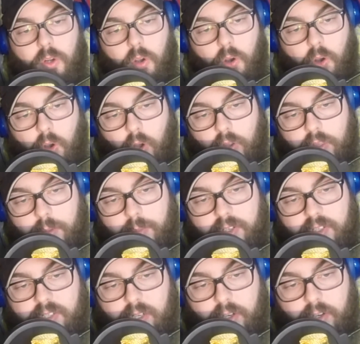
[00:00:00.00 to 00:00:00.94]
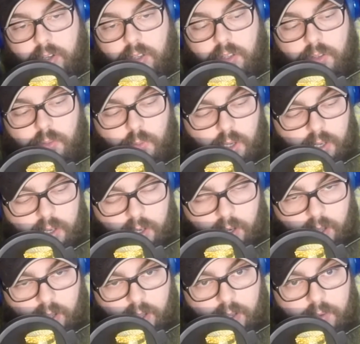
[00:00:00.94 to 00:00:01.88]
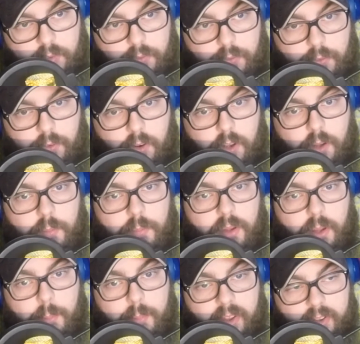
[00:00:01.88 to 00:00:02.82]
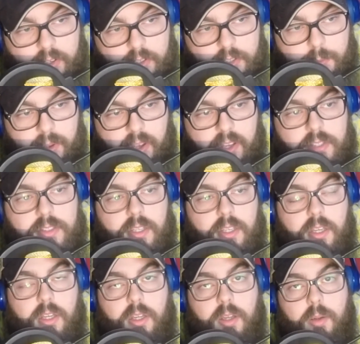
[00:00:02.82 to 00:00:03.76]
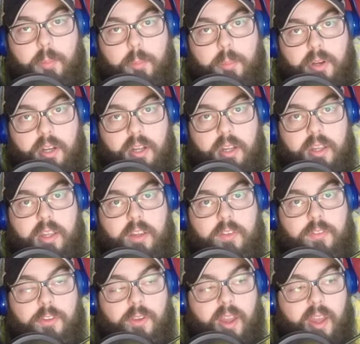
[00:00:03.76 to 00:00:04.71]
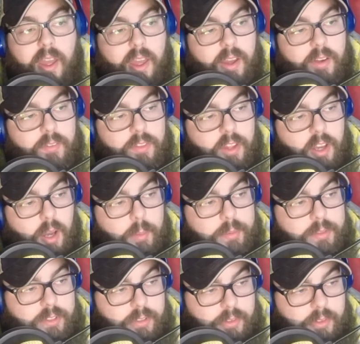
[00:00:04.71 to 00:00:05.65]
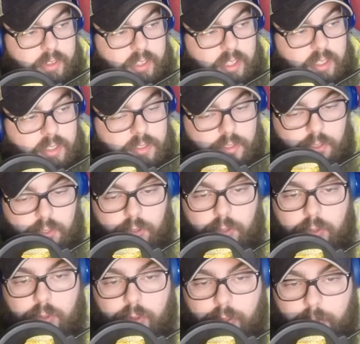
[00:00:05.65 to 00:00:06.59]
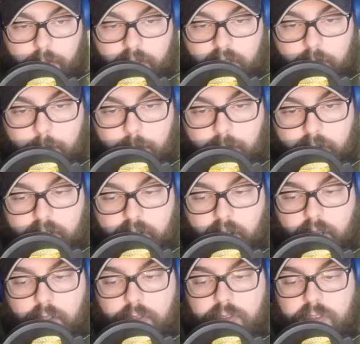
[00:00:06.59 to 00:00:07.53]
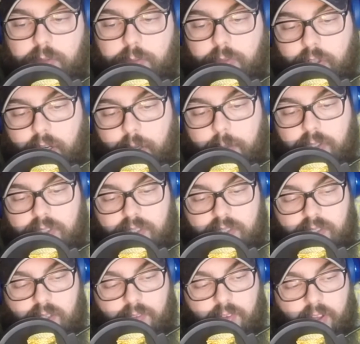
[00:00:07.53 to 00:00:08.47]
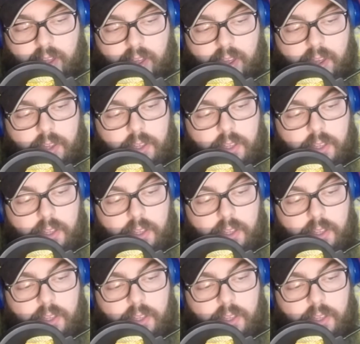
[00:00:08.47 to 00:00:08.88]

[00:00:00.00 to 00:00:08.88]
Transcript: all the material and whatnot from a makerspace. But if you have the opportunity to 3D print out some Greebles and stuff like that,